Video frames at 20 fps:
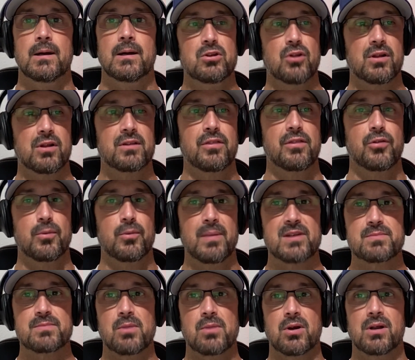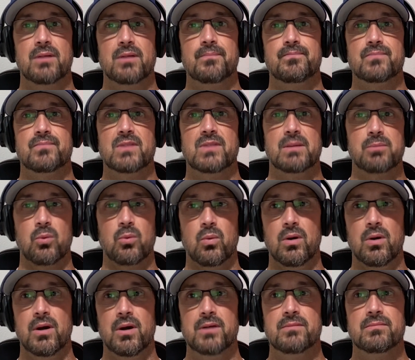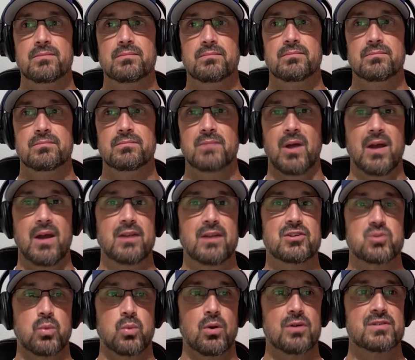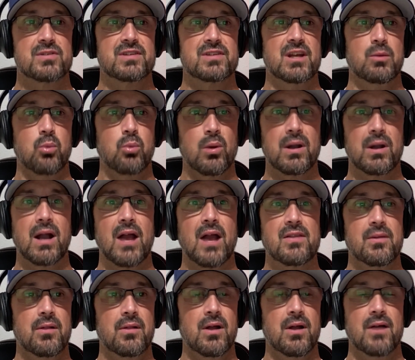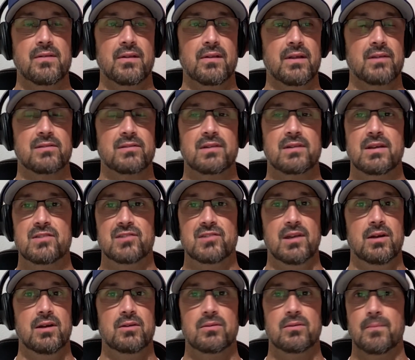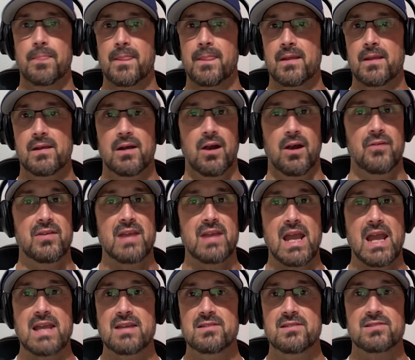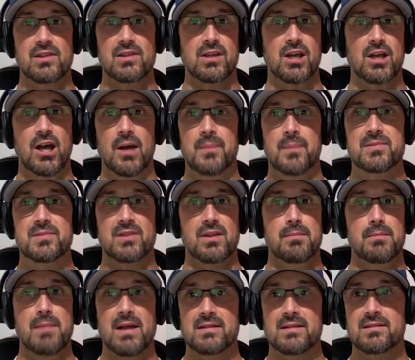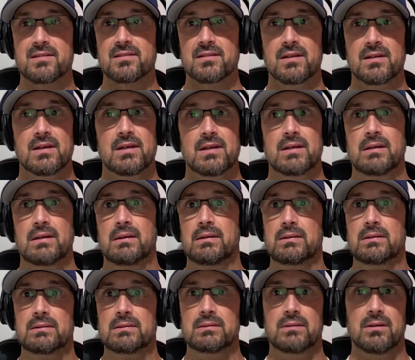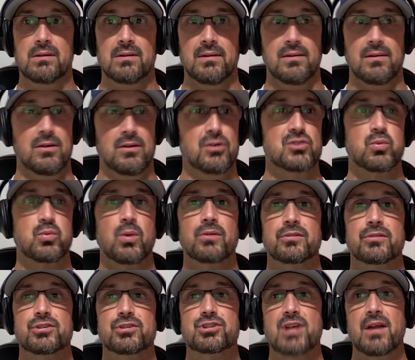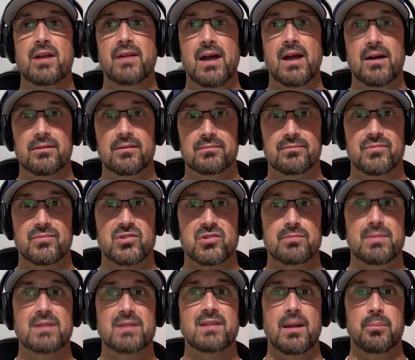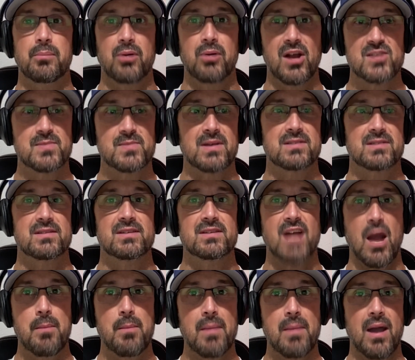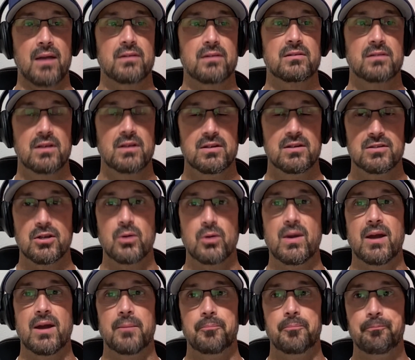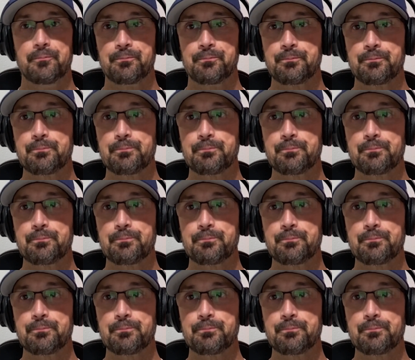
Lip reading: But you look at the third base market. Number one, Henry Suarez, the number one guy on the list. So, are the Yankees, or the Cubs, or the Mets? Who's willing to shell out some big time prospects for the Diamondbacks to go get him?